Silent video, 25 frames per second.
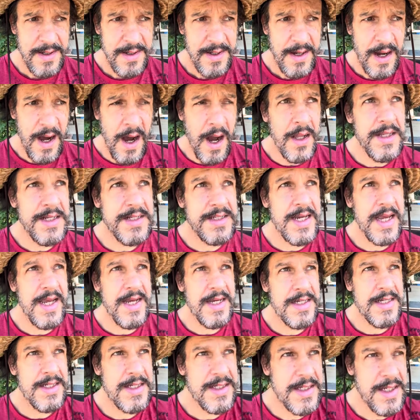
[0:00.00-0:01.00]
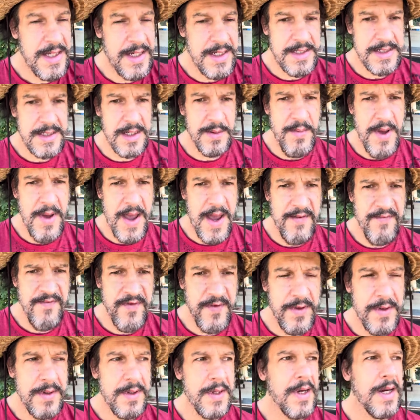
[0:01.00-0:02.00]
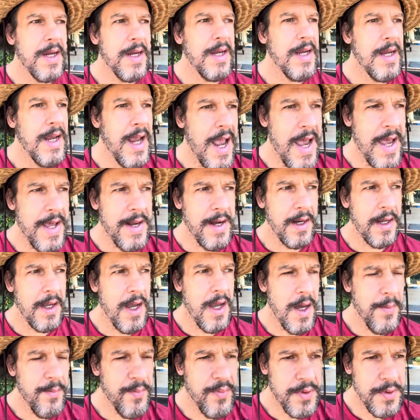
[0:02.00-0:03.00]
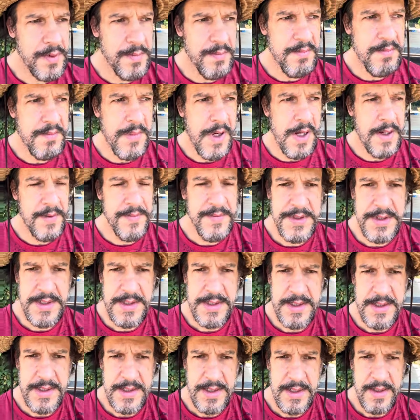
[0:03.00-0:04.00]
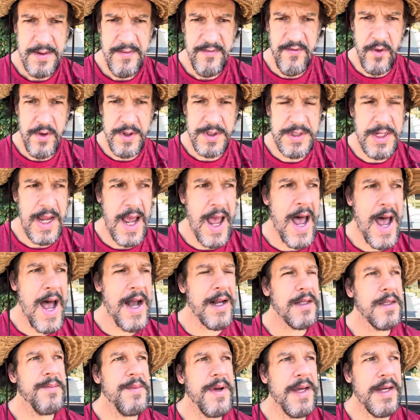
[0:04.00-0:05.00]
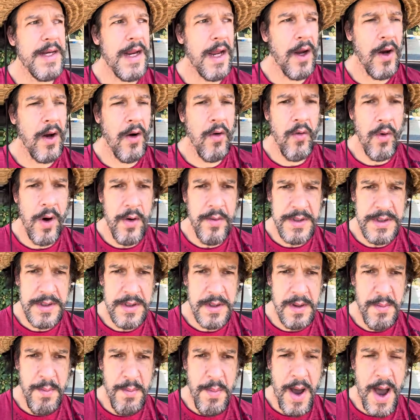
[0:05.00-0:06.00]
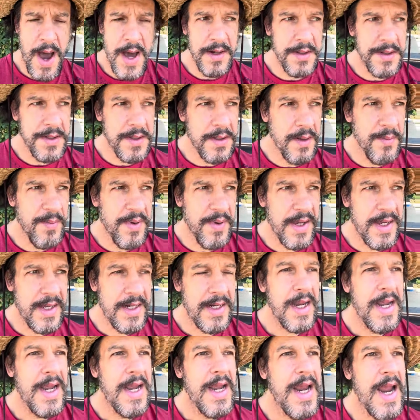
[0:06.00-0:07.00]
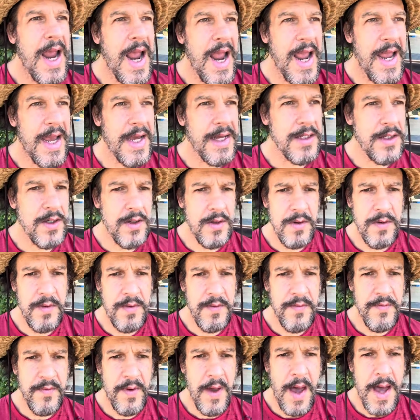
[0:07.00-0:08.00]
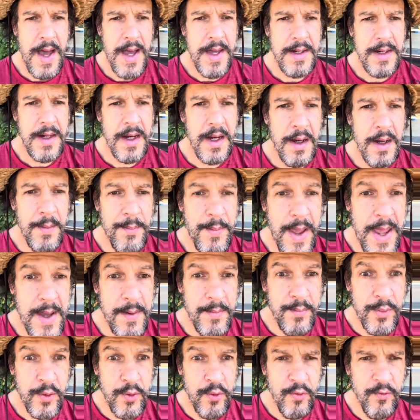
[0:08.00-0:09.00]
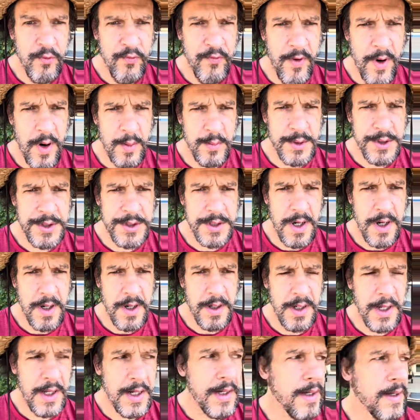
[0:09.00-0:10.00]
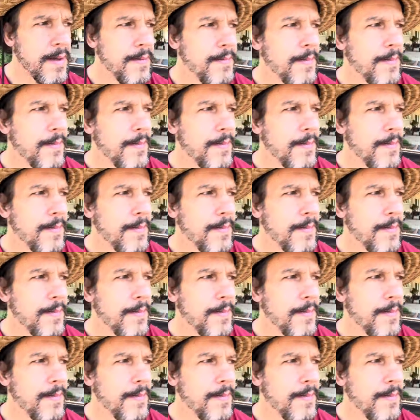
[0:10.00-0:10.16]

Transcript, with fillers: All it takes is some effort and a couple months for it to acclimate and grow into the pot a little bit. And you've got a bamboo farm started.